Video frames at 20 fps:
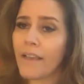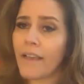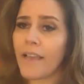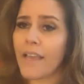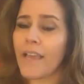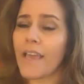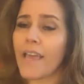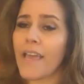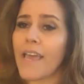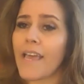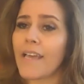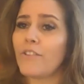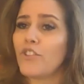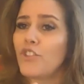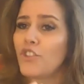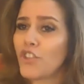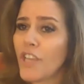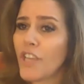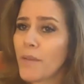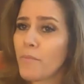And
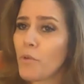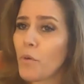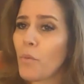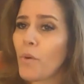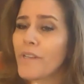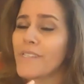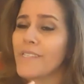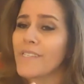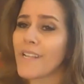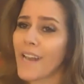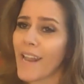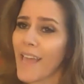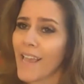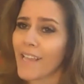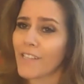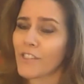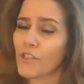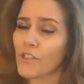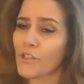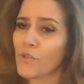Jim was late
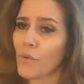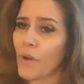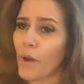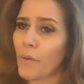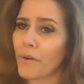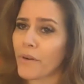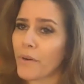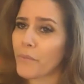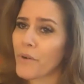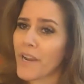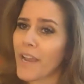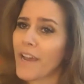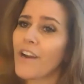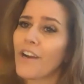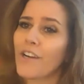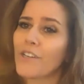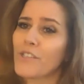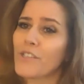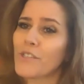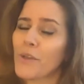to our
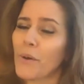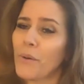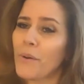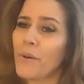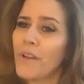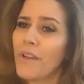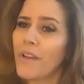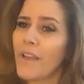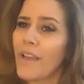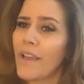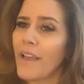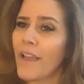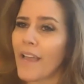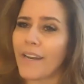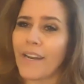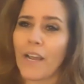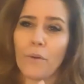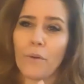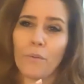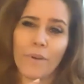rehearsal, and I
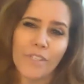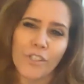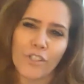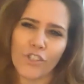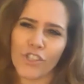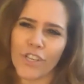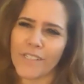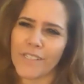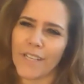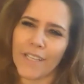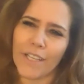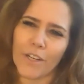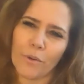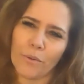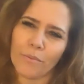was just a little,